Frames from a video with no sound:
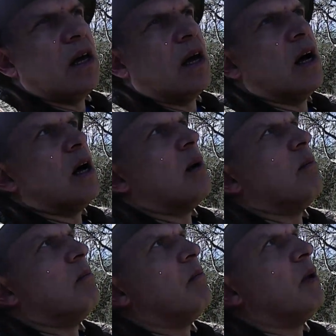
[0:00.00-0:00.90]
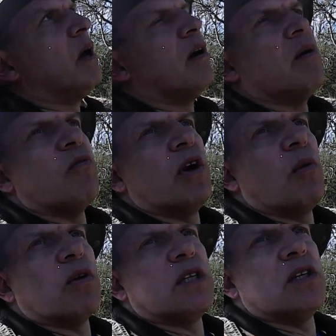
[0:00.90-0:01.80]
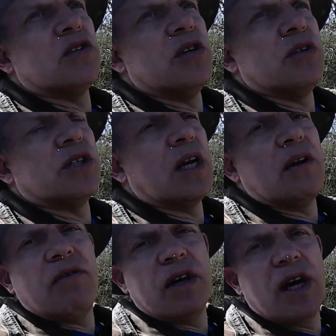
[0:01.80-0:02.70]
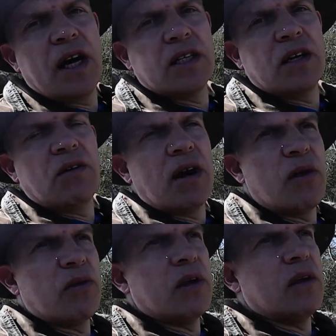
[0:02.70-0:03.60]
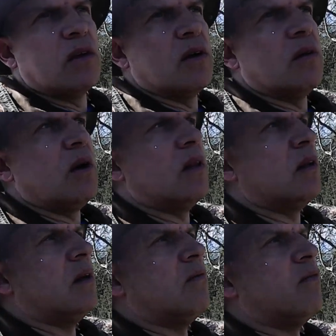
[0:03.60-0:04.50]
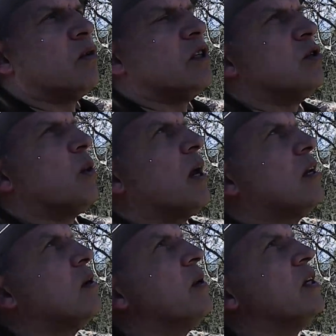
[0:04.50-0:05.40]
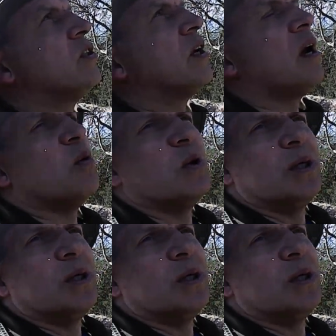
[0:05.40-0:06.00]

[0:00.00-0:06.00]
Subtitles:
You know, I don't really want to introduce any vignetting or anything in the footage when I do it. So